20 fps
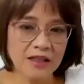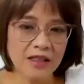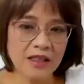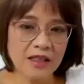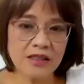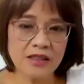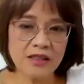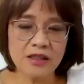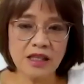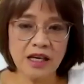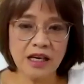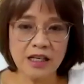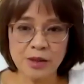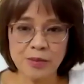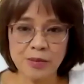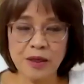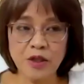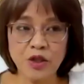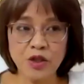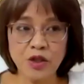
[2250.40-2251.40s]
this is
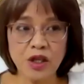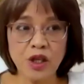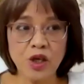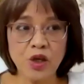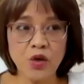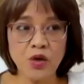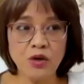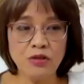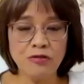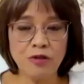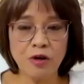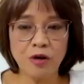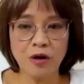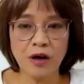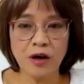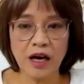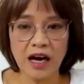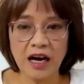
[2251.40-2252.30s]
especially good for